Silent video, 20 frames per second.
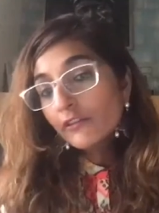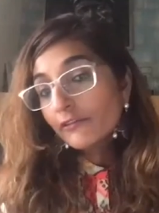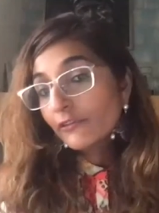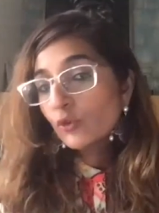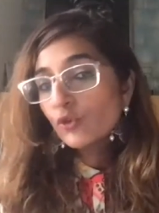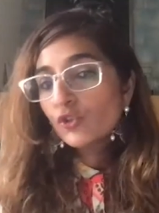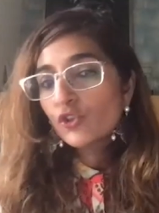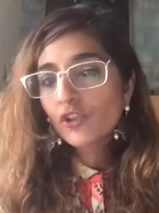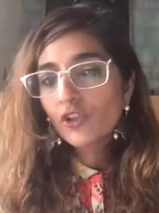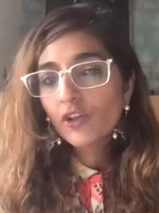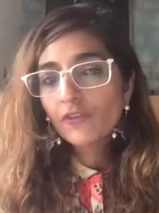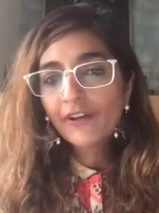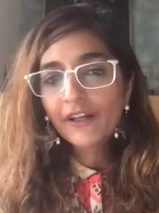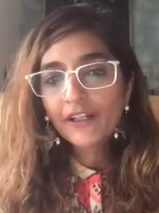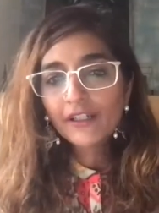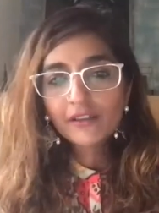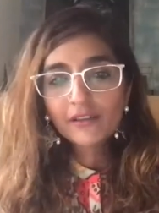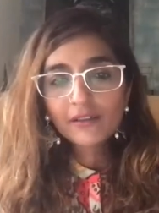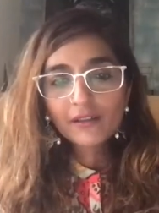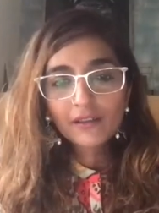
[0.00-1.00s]
future of
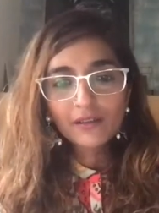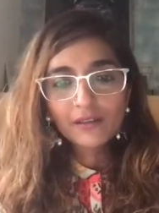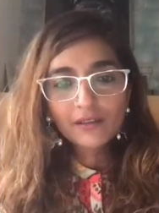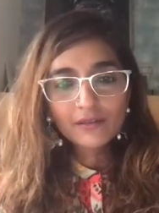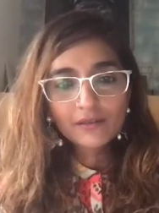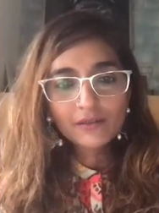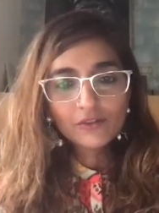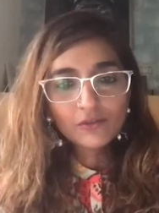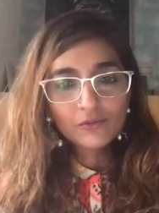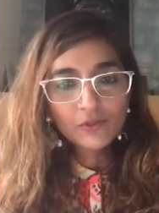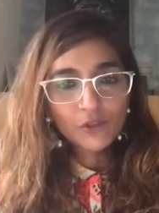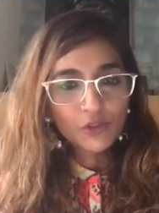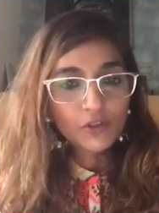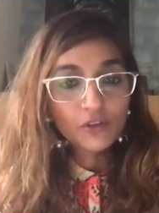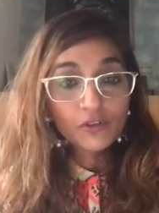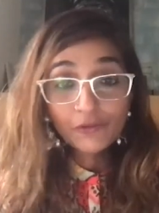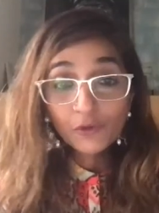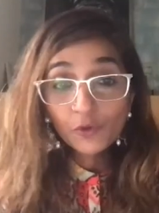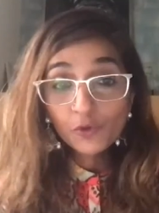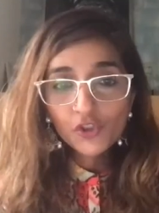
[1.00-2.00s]
our, uh, you know,
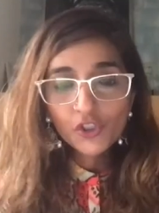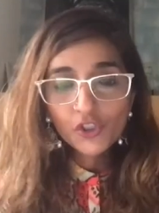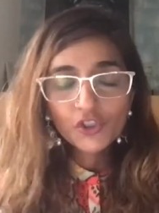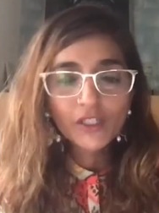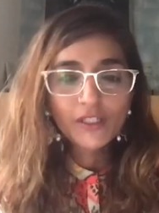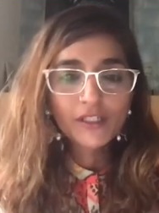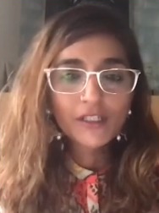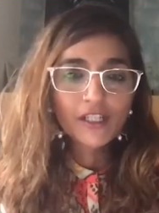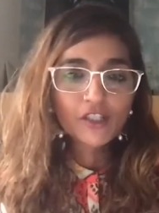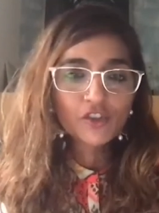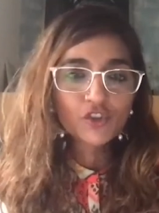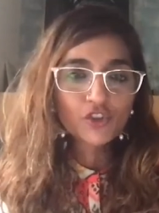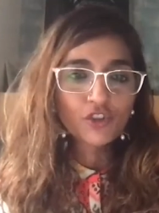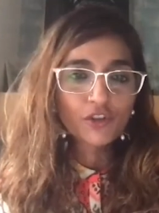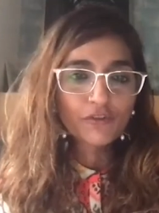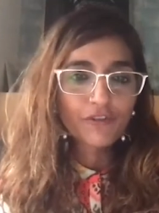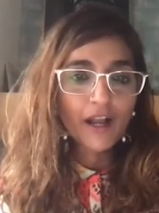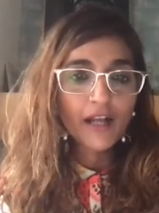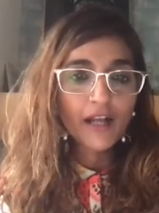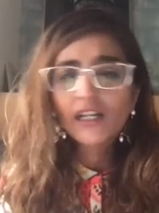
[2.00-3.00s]
the future generation
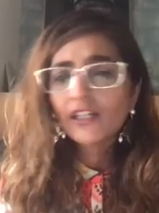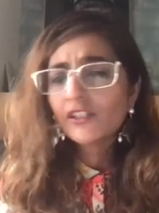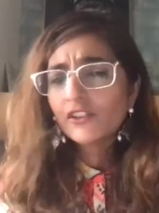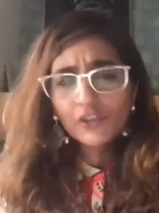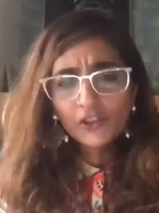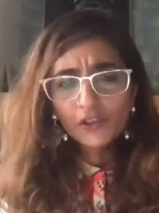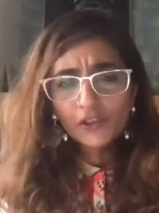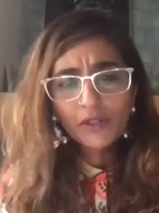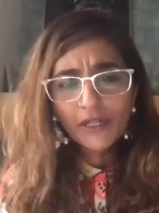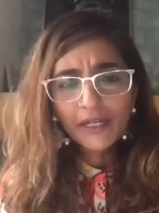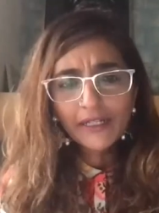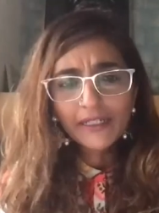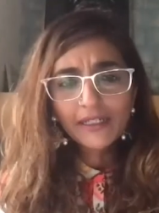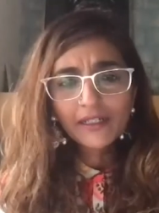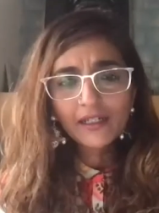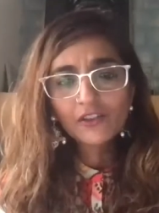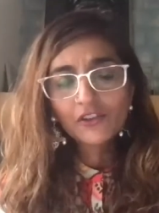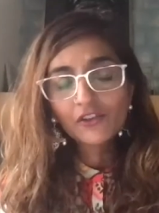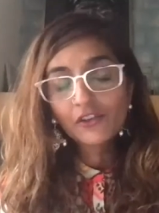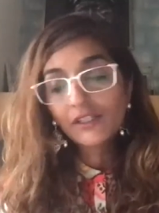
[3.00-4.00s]
of our country or any
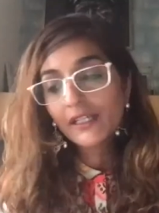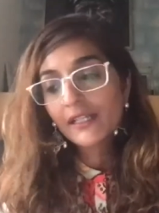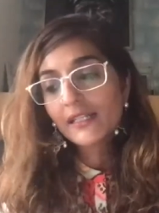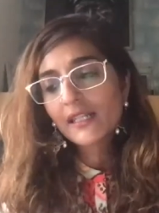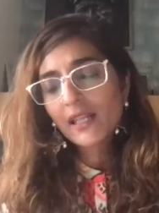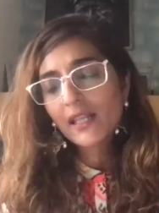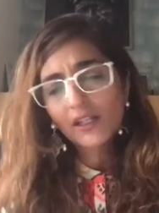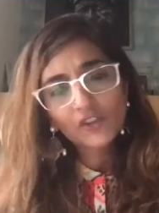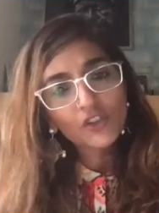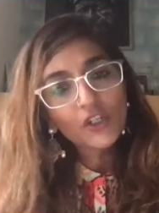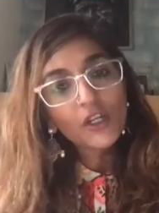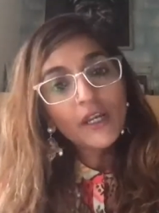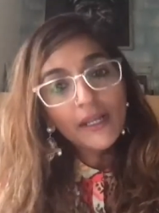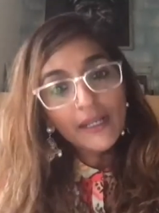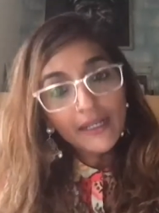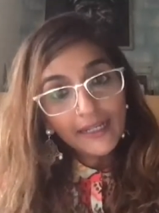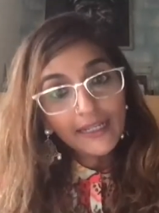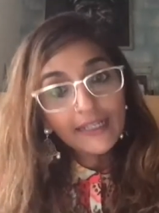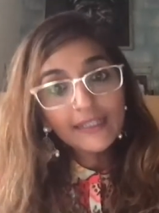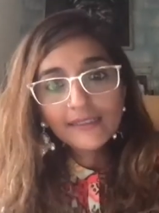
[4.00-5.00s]
country as such
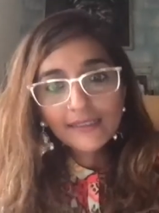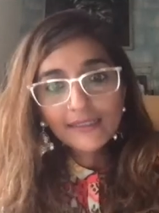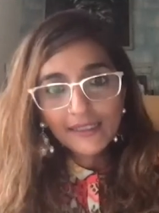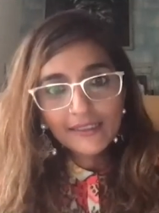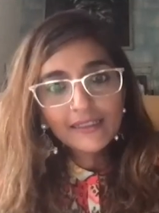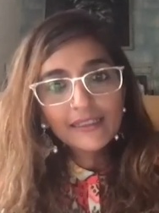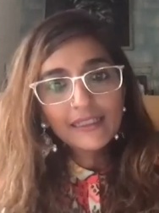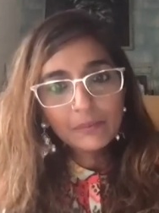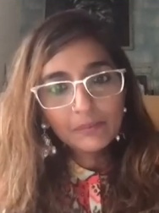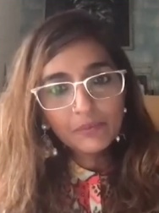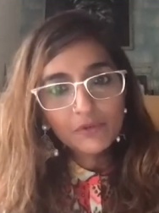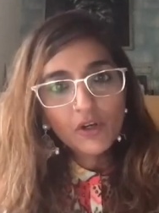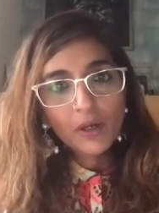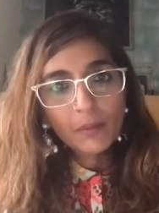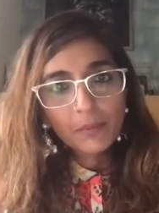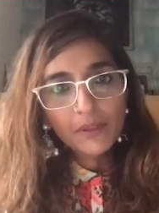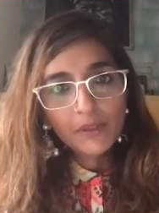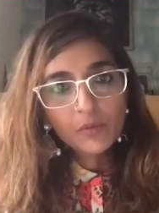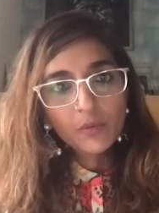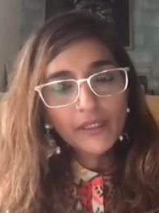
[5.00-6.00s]
is in deep
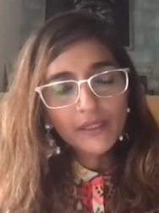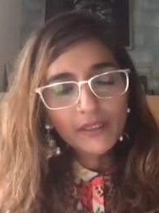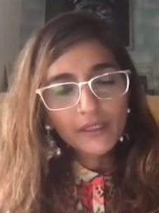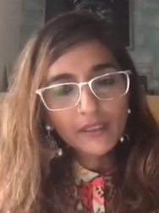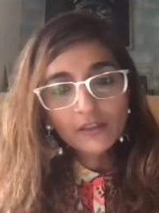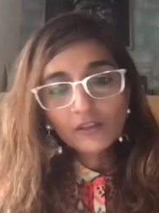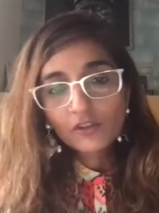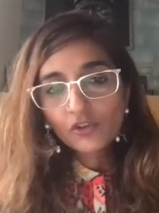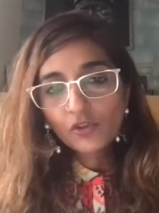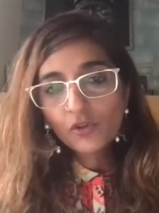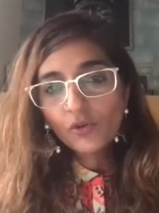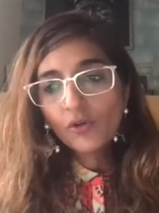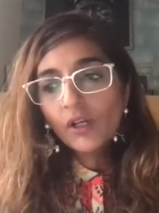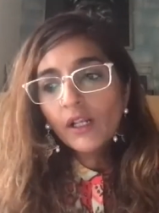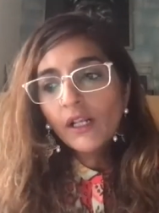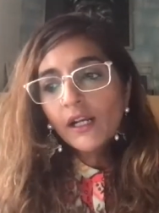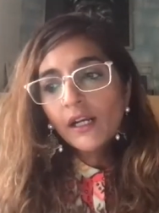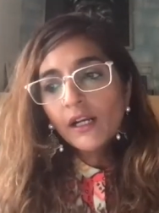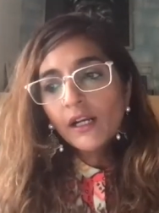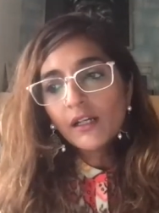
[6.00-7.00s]
trouble with it.
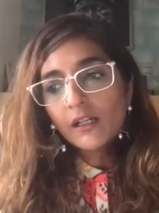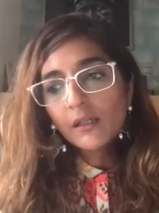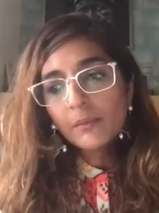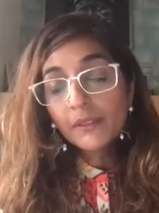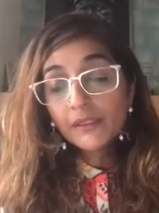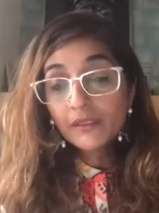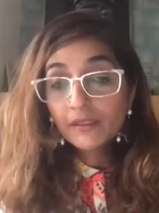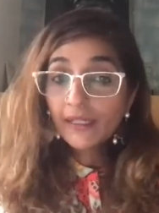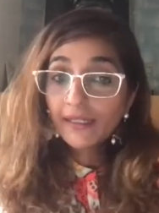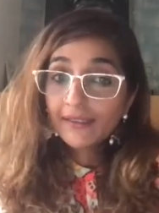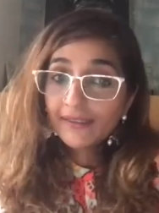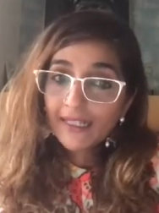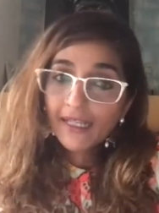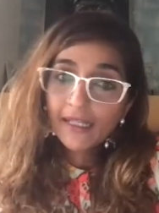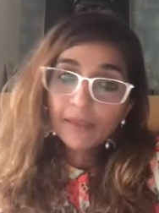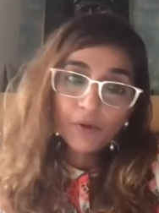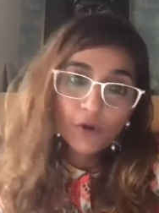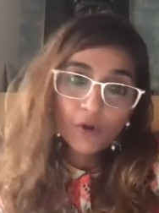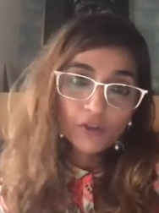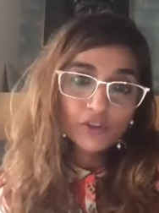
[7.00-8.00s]
So, uh, but things
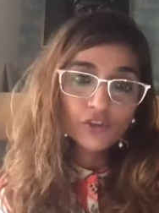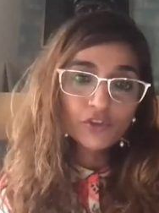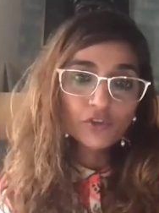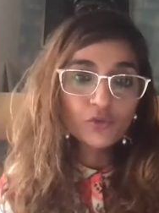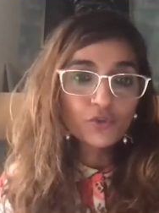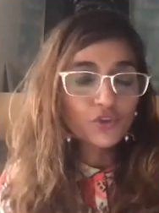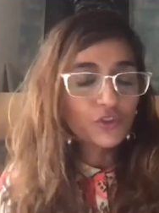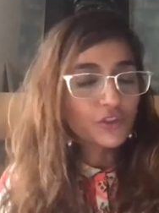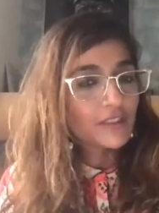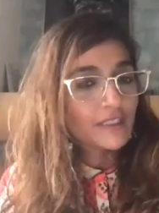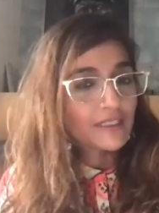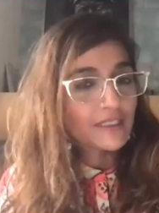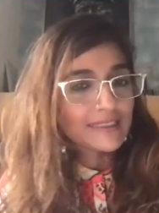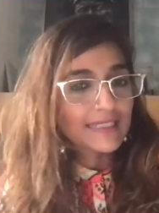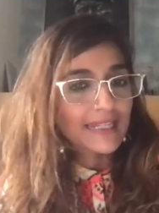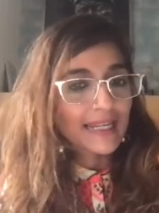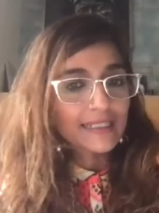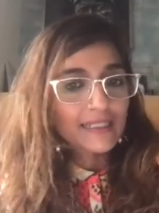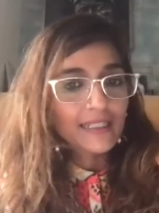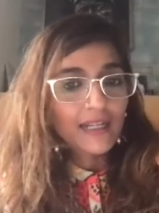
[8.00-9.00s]
like prostitution, things
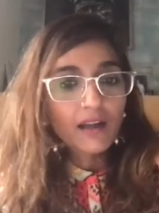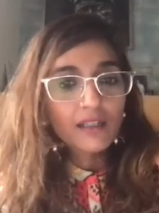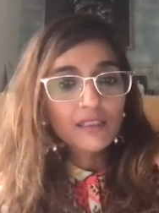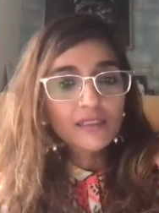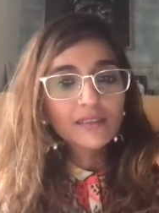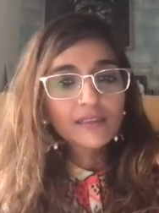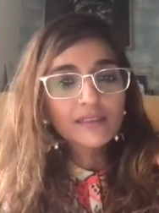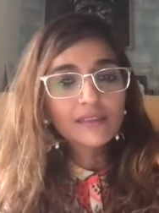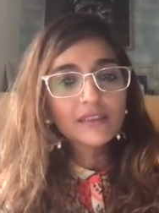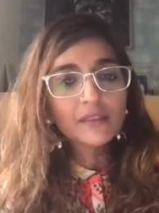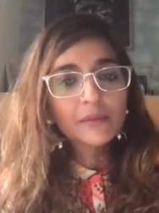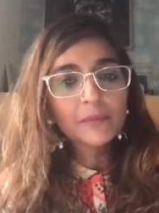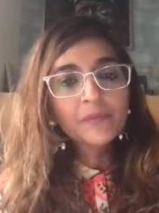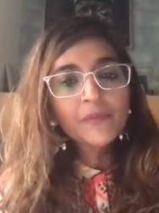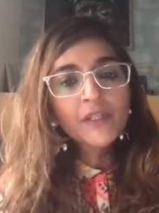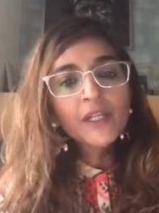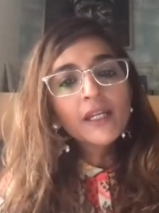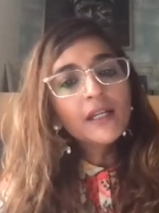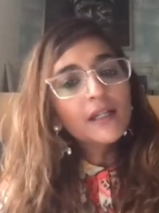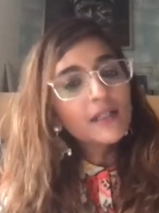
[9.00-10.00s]
like caste system,
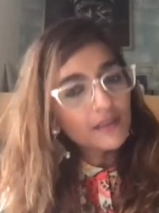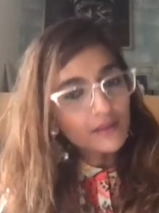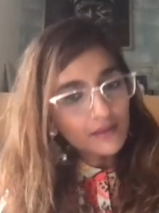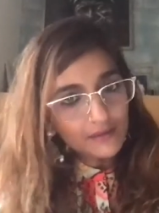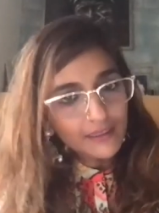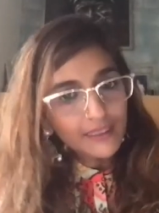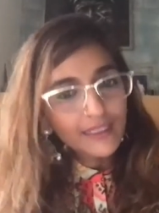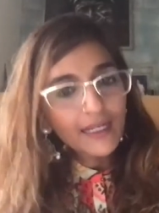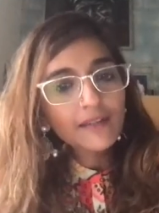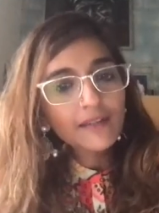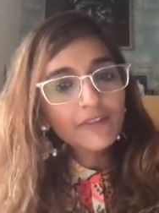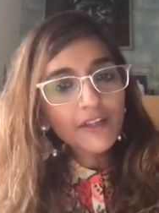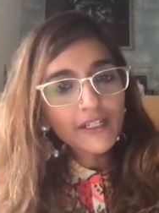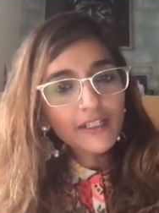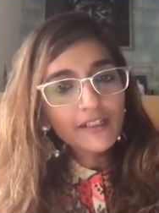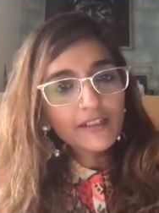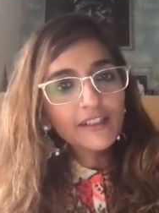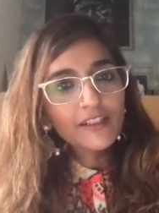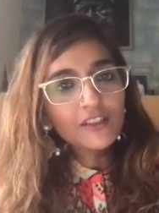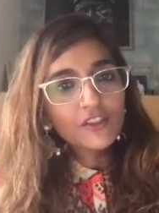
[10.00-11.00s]
uh, they are
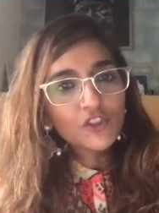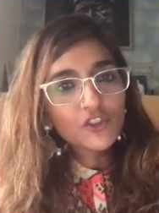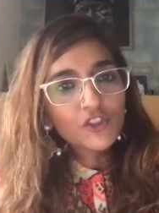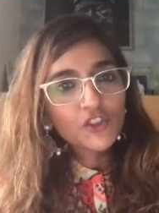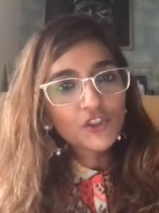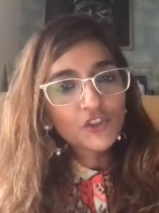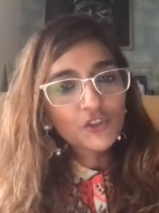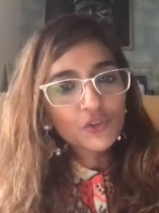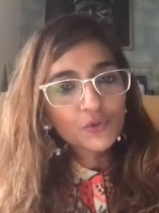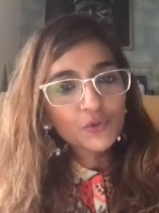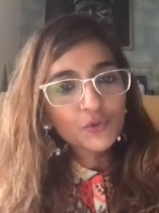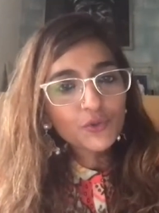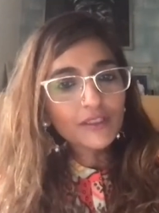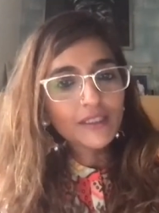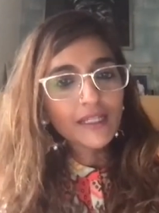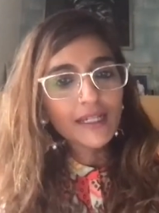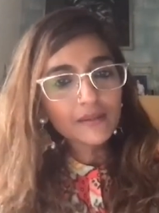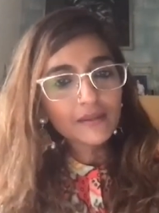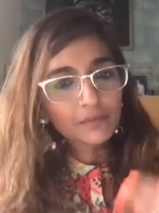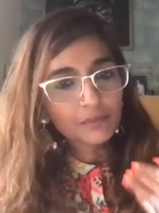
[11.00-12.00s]
very religious issues
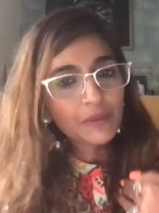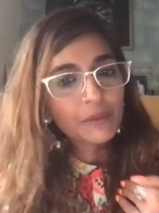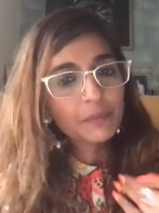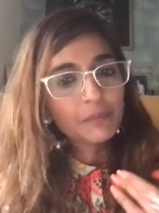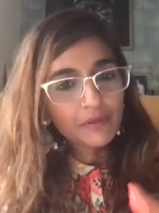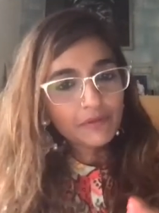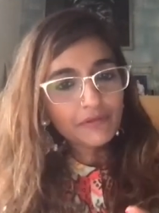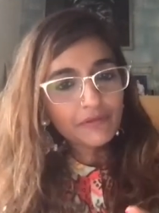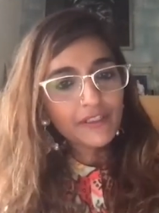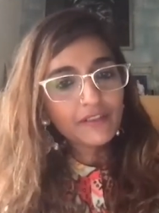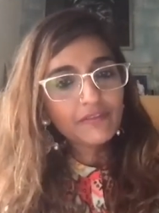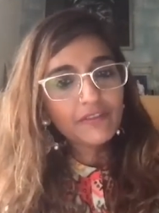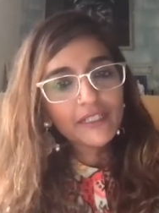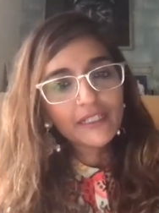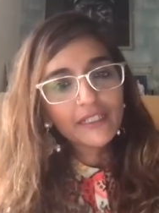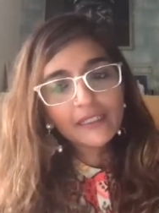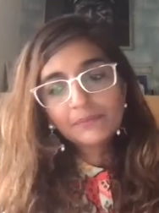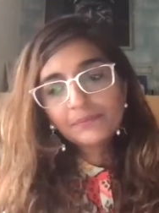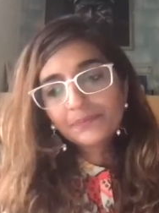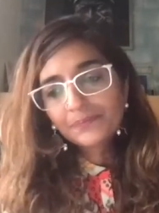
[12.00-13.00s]
that people feel
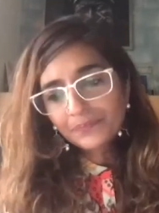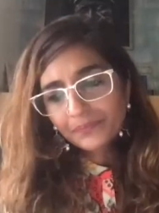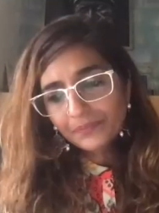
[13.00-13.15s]
very,